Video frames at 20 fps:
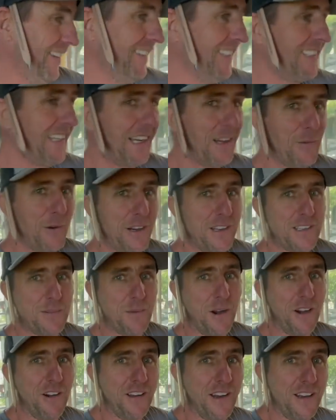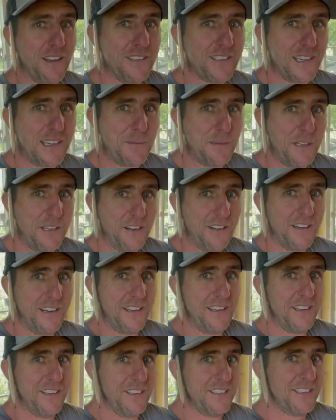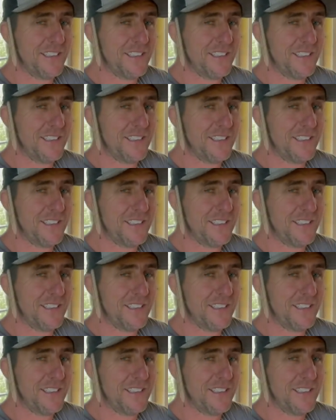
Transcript: least I can wear it tomorrow now, it's not gonna be dirty on the other